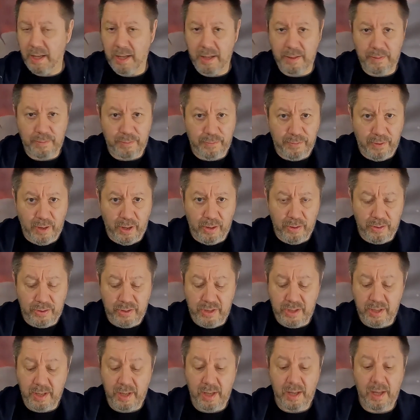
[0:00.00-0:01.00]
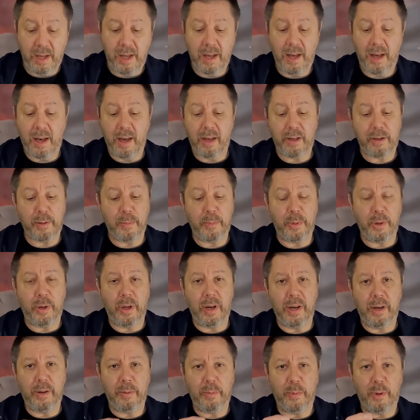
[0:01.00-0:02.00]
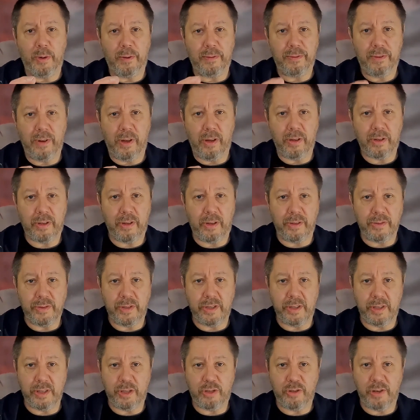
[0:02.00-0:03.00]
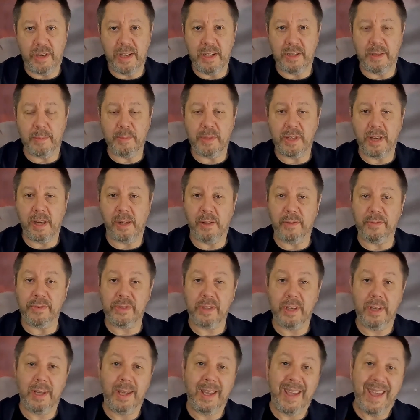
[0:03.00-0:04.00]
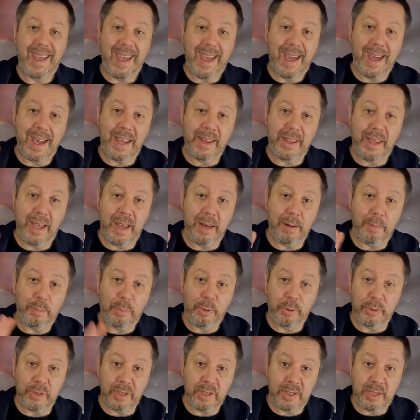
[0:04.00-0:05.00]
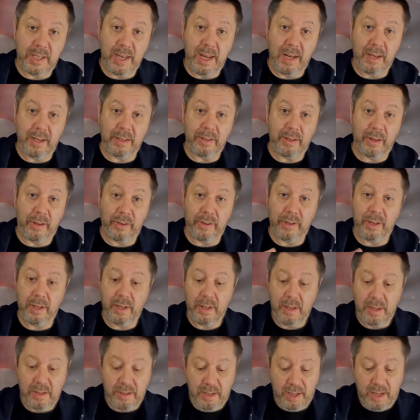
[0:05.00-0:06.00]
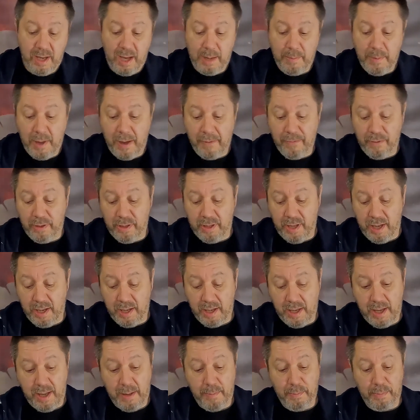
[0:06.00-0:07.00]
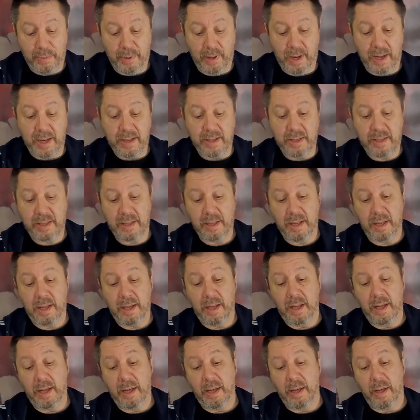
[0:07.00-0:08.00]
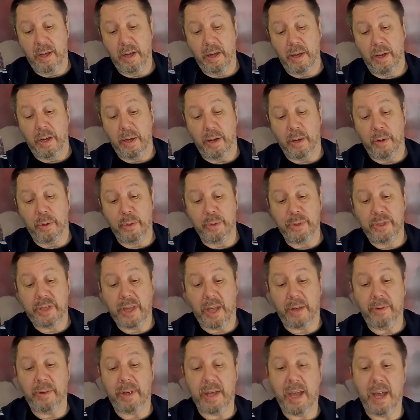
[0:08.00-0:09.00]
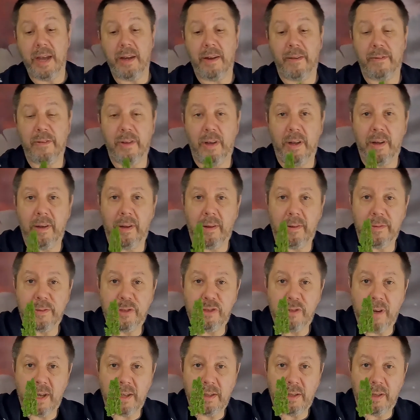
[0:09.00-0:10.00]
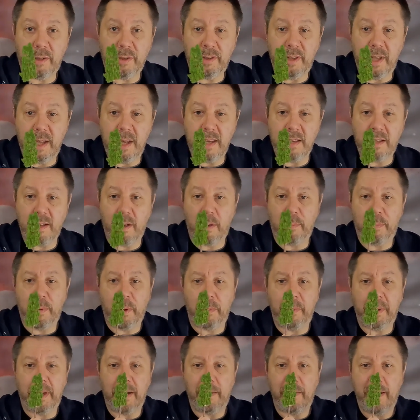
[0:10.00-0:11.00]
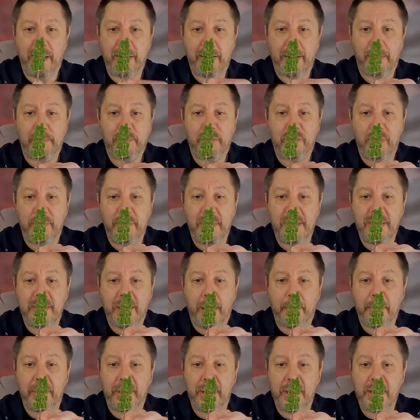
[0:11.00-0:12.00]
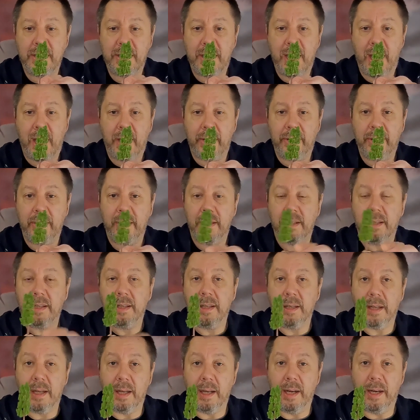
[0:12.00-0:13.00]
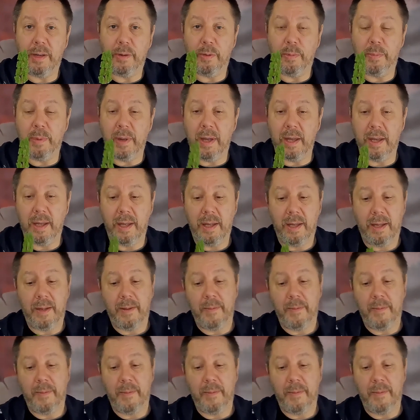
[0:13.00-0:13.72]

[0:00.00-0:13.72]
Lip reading: and flocked, I can put a little more flock onto the trees themselves and then put the sealant on to keep everything in place. Also again, I've got a lot of trunk on these, so I'm probably going to end up trimming some of these down a little bit.